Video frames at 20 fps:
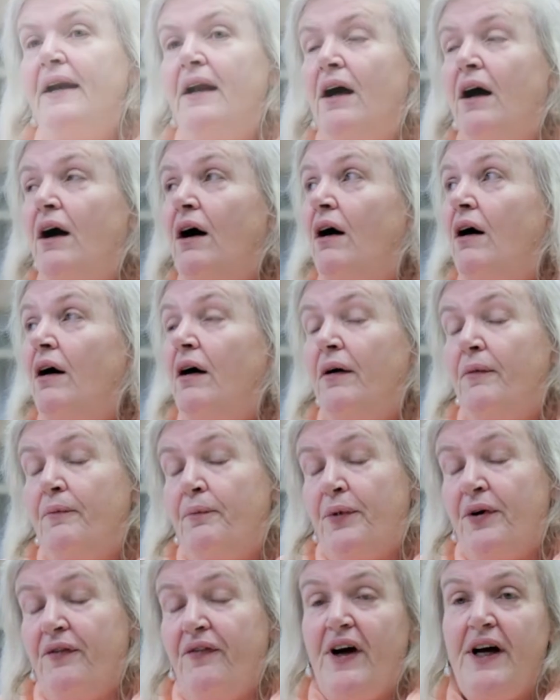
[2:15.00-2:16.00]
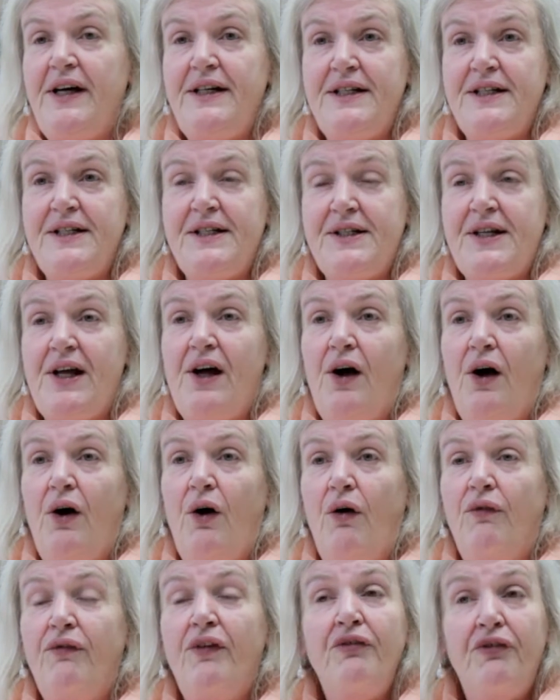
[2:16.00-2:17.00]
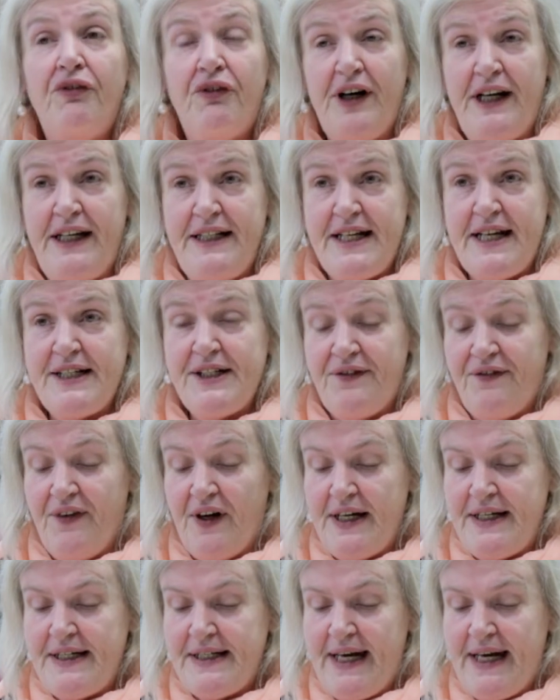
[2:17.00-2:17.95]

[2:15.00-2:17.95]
are providers of free debt advice and